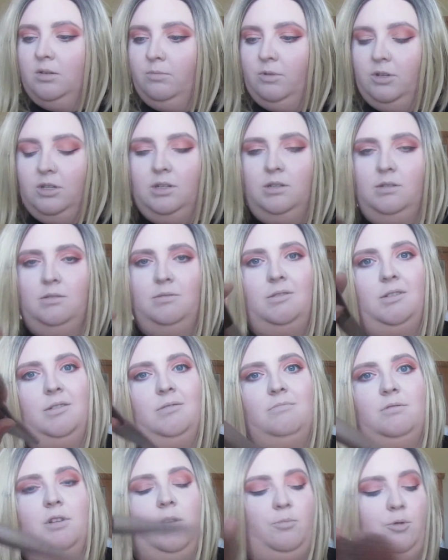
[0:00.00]
which is the
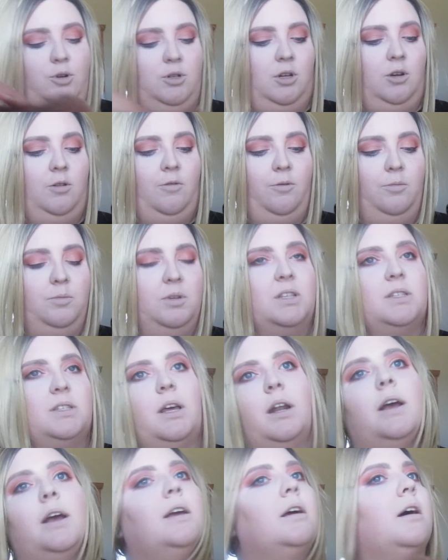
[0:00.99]
number 2 from the set
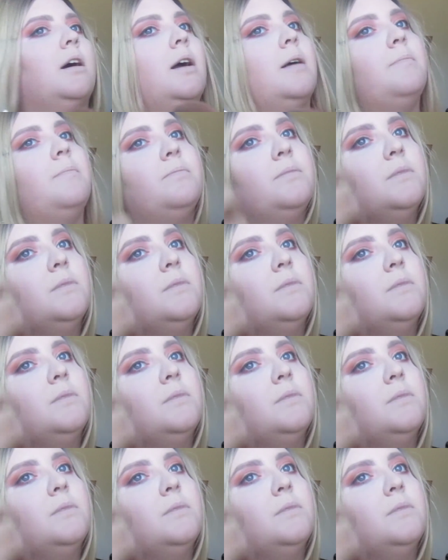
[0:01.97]
I got.